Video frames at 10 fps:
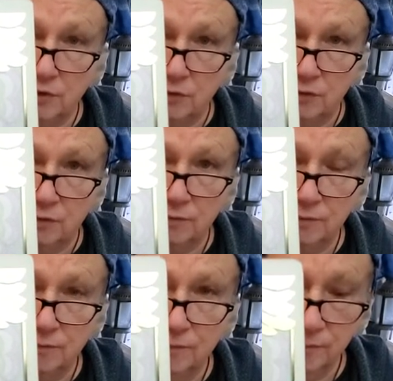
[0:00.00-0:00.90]
here.
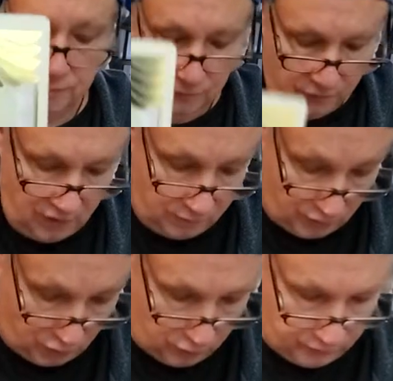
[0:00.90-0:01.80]
I'm
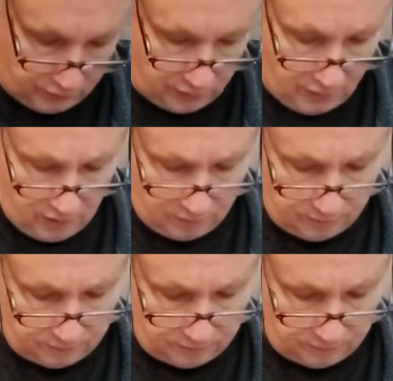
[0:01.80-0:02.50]
opening up.